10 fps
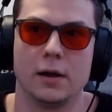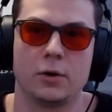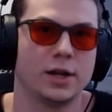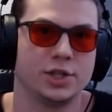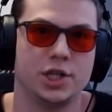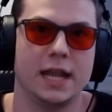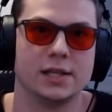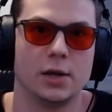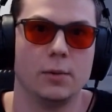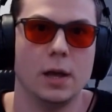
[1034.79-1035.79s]
cross
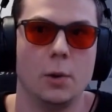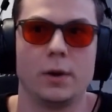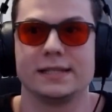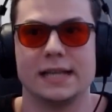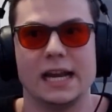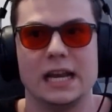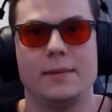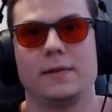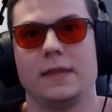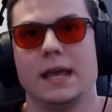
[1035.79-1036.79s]
chain. So we're excited
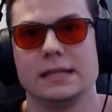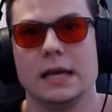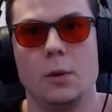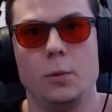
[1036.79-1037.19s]
about this.